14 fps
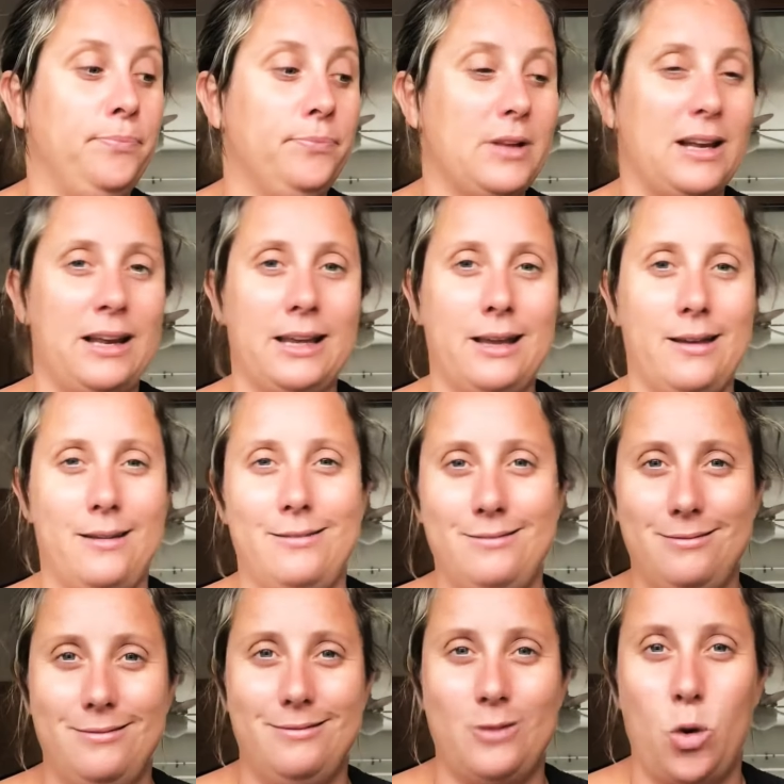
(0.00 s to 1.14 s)
like a
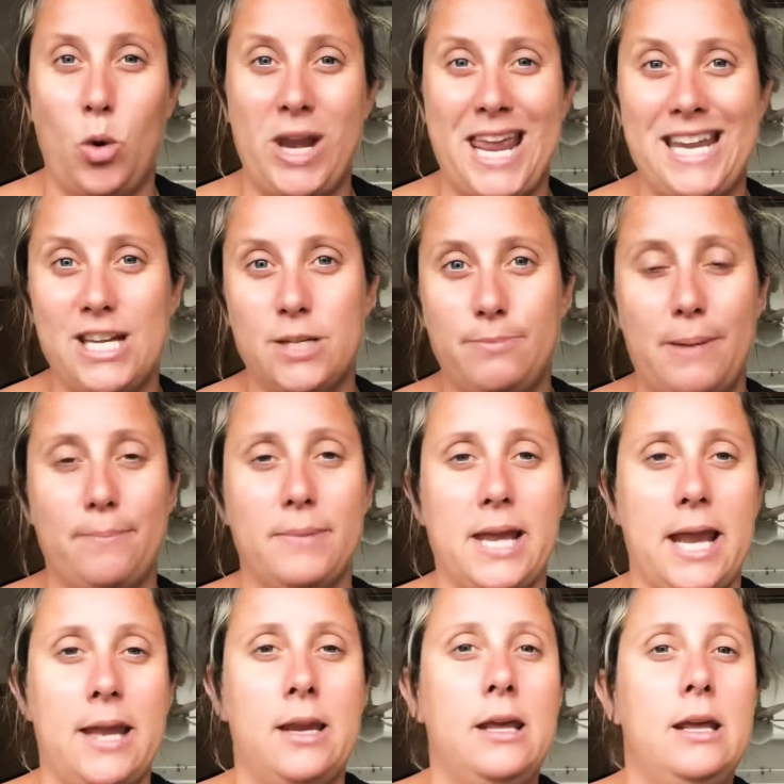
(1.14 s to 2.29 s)
ornate pumpkin.